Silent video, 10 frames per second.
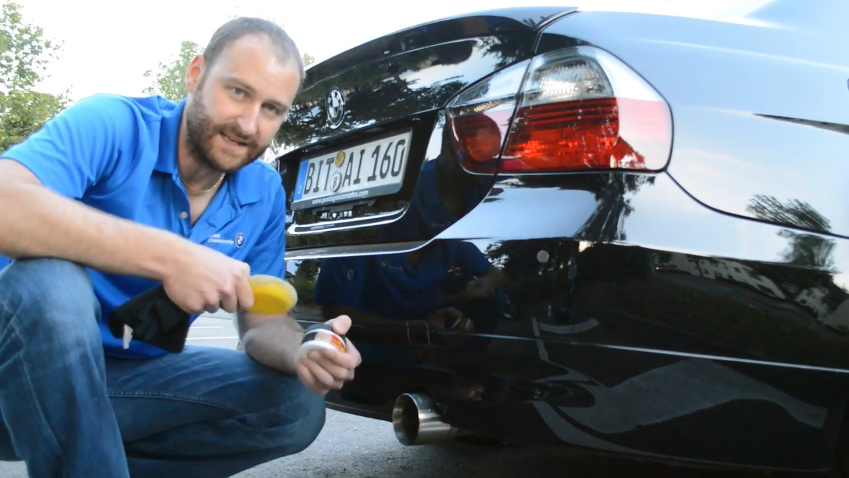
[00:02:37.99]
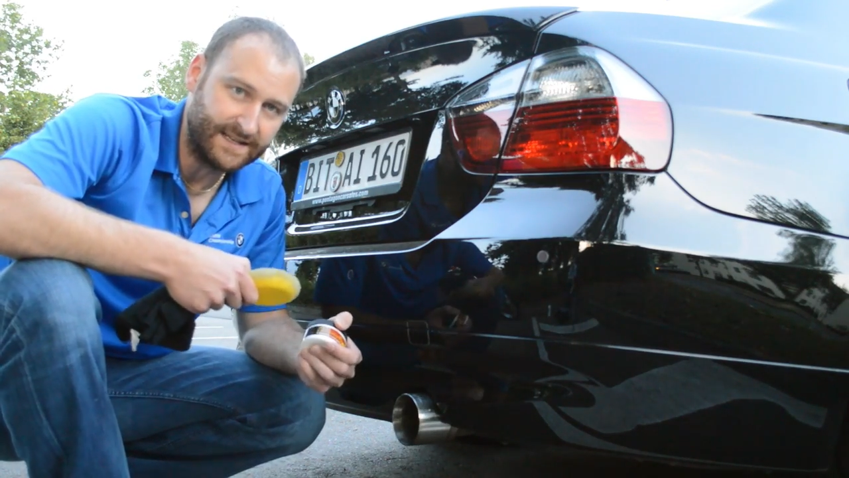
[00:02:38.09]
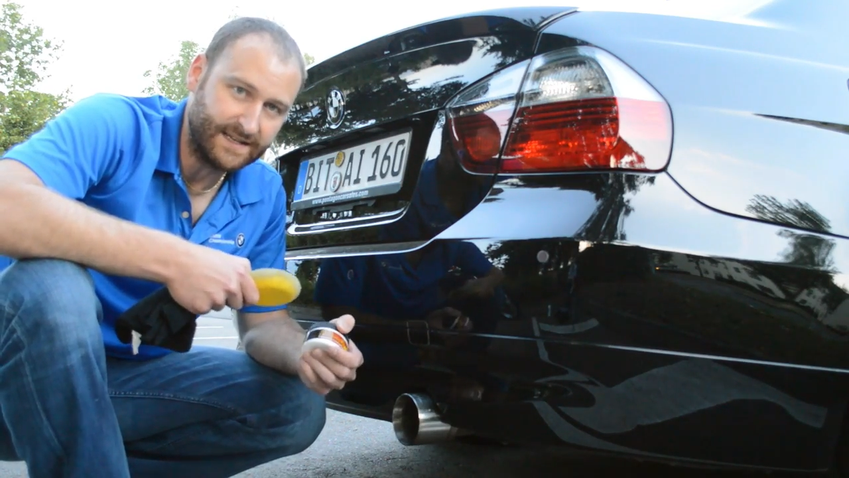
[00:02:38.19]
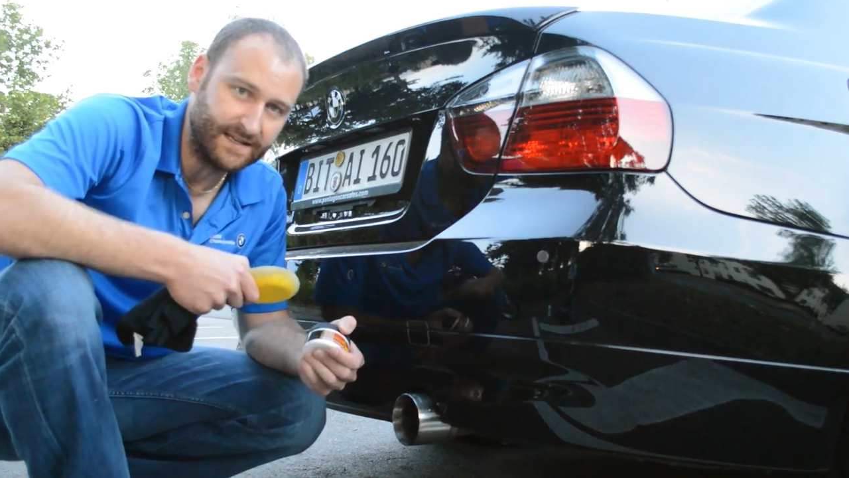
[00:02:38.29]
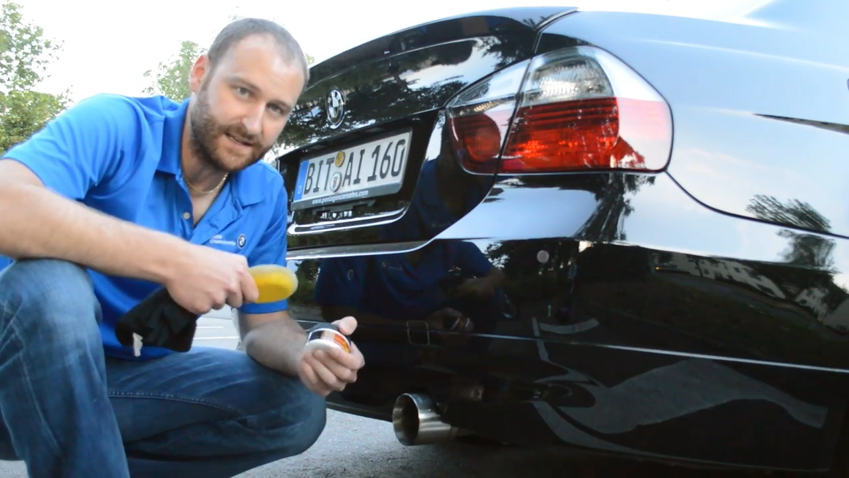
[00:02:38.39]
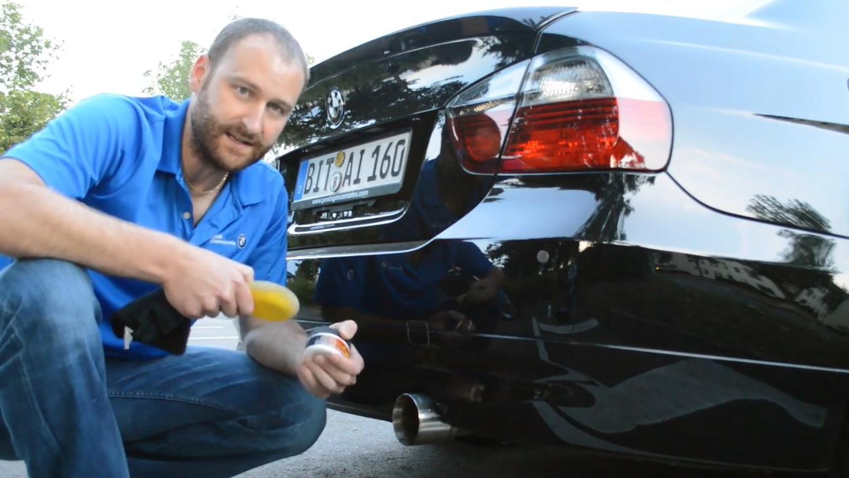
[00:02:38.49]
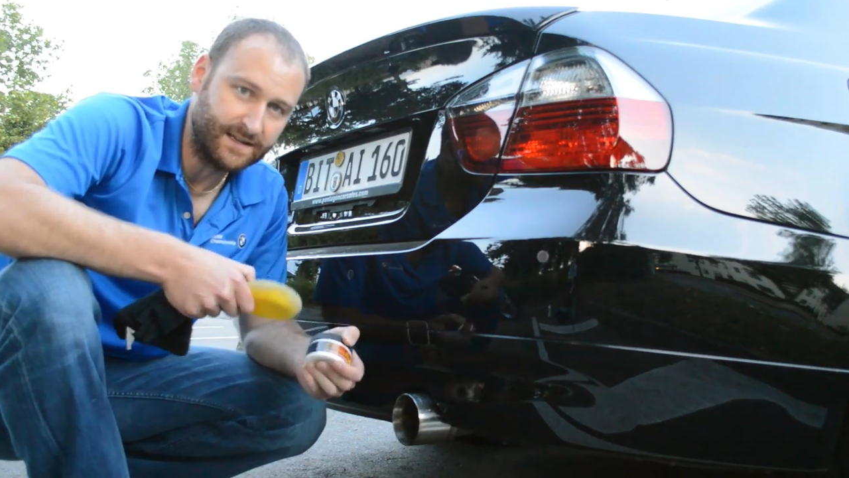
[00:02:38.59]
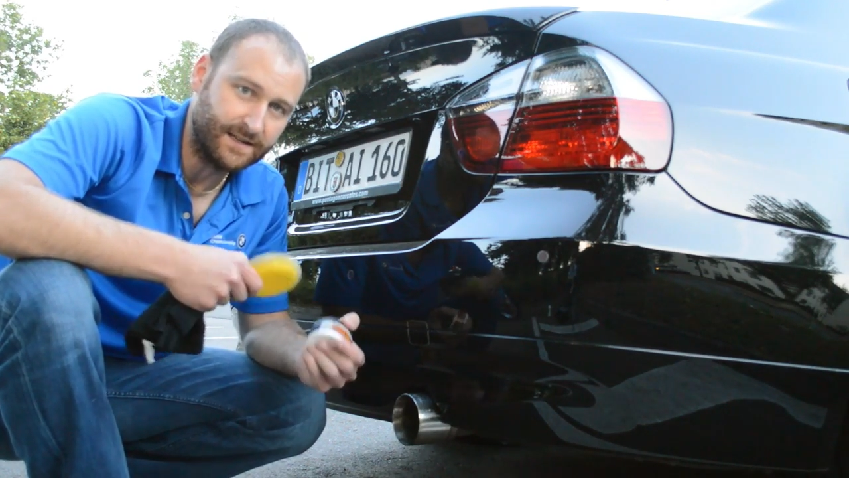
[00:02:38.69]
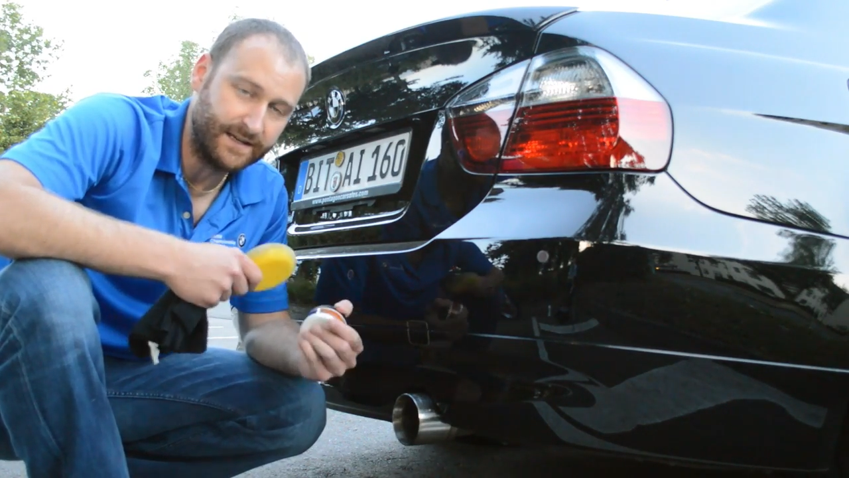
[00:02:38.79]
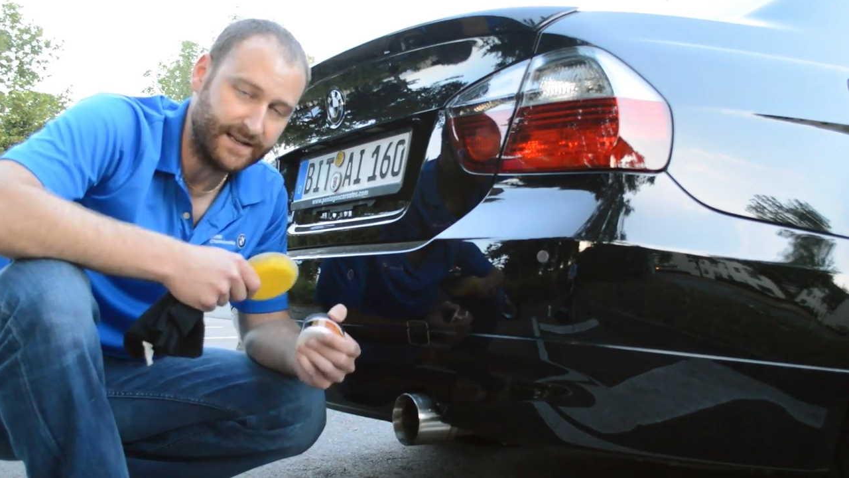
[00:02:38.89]
it to
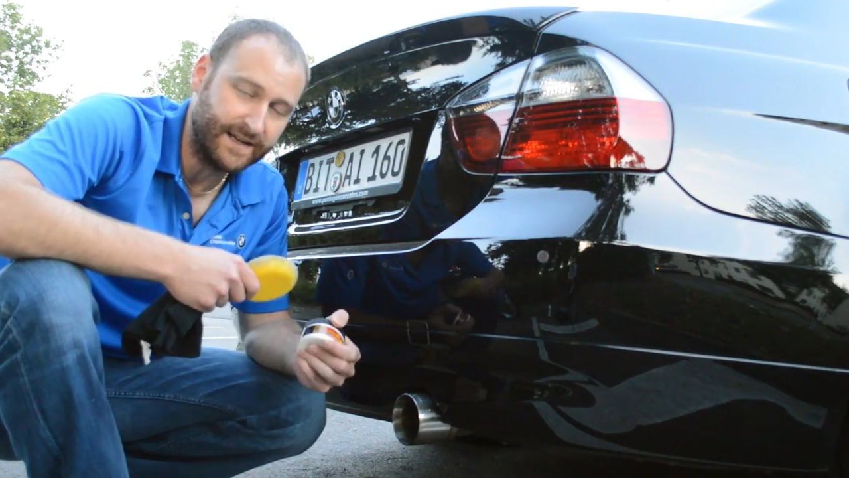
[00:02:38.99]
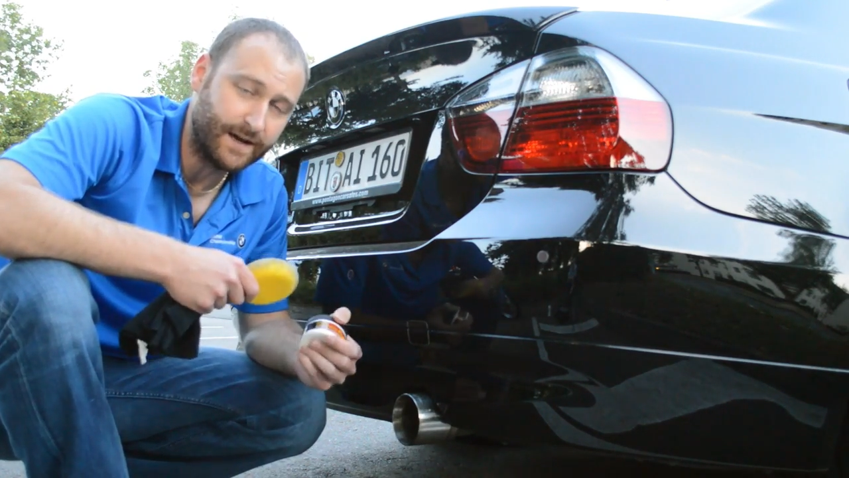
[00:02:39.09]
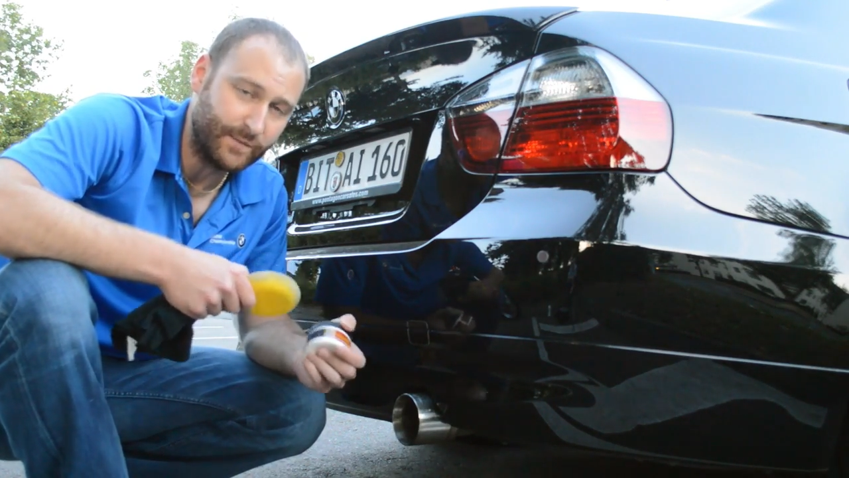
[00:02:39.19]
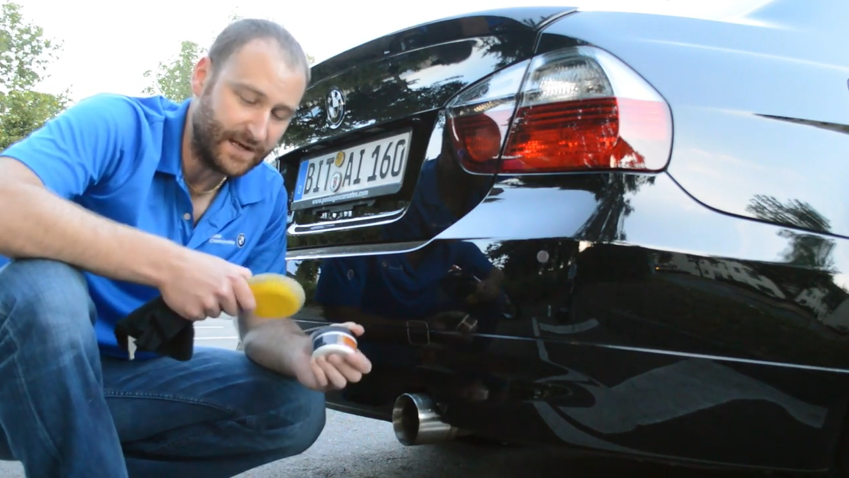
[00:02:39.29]
clean it up.